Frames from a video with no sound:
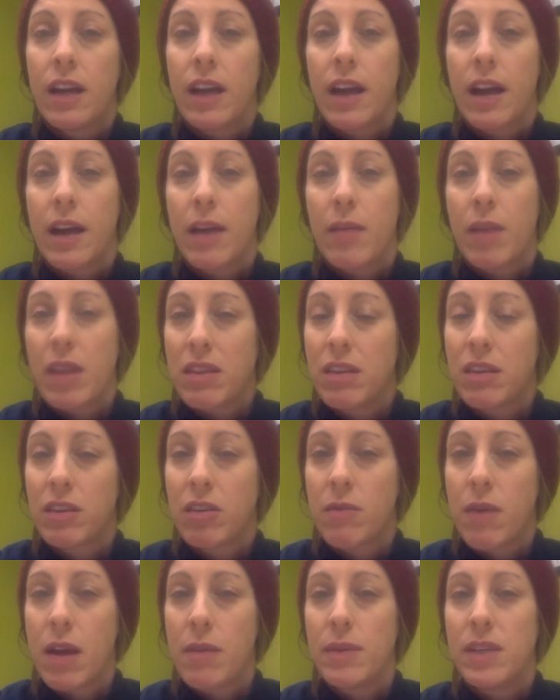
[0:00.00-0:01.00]
I think
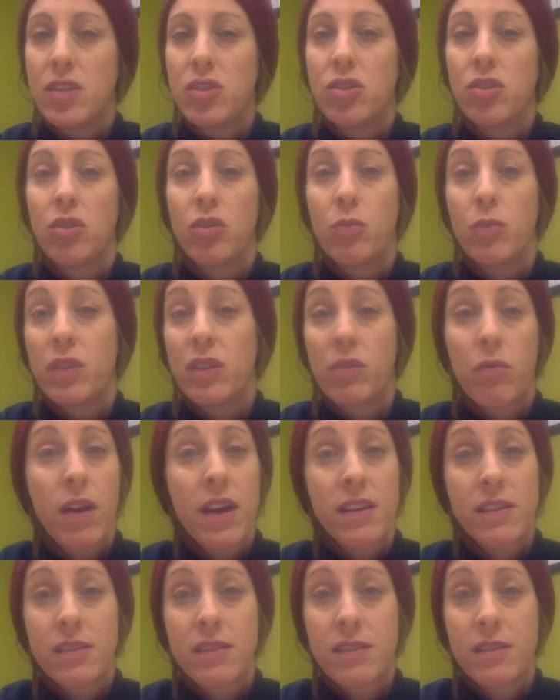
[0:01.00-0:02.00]
there might be 2, but the
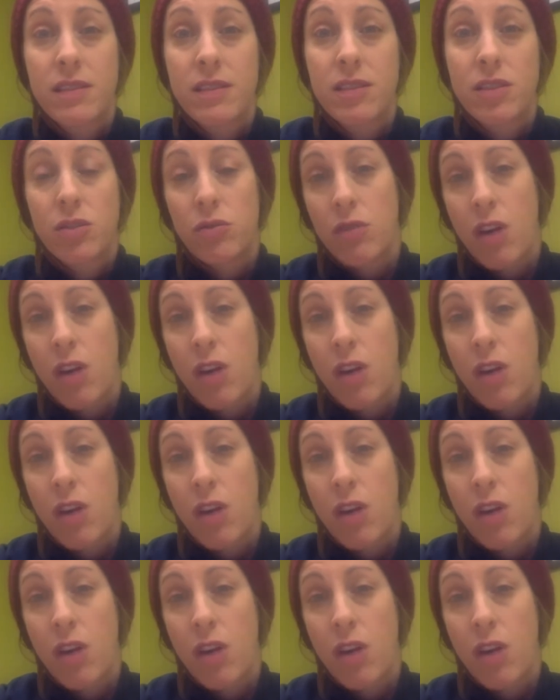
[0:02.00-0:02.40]
rest do